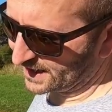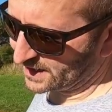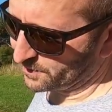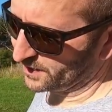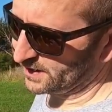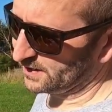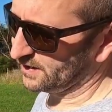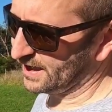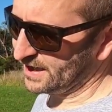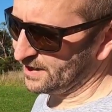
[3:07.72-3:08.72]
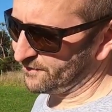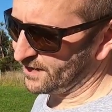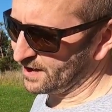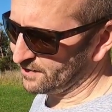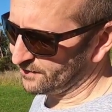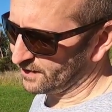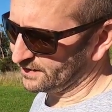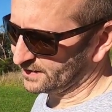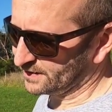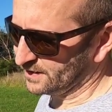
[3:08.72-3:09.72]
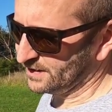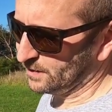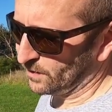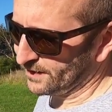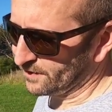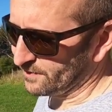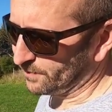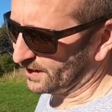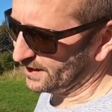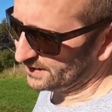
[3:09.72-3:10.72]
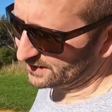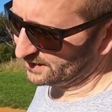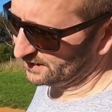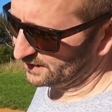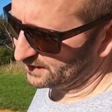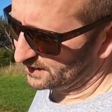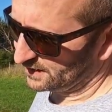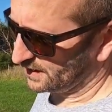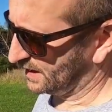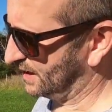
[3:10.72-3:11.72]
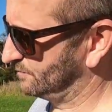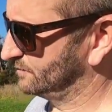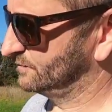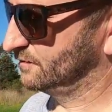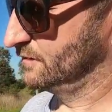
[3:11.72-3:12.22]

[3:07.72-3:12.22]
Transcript: take apart, and they're very, very sturdy when they're in place. Yes. Yeah, because